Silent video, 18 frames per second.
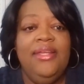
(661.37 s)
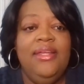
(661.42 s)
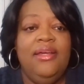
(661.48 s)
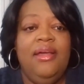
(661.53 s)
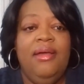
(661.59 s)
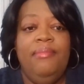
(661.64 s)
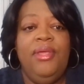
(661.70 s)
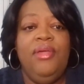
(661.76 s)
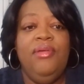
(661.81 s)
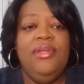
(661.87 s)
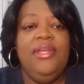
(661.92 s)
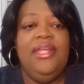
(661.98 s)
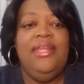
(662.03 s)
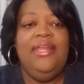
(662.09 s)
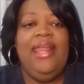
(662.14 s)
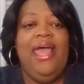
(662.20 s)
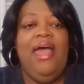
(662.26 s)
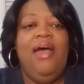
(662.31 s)
in the
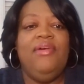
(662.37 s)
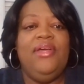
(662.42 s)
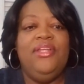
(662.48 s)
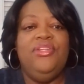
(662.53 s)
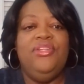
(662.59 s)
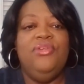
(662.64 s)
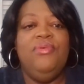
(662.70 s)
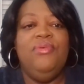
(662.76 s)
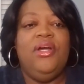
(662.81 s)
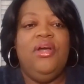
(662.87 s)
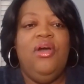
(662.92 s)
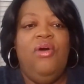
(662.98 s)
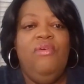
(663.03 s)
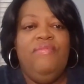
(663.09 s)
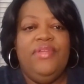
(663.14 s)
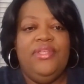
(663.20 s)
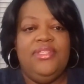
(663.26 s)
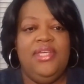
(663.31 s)
community now can do a
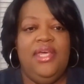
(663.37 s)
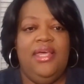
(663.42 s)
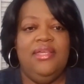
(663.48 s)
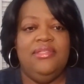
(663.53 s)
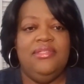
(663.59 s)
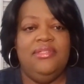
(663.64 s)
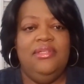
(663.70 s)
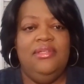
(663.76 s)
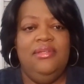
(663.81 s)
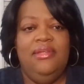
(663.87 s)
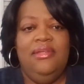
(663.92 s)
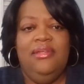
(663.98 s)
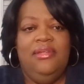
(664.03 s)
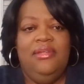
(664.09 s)
COVID test.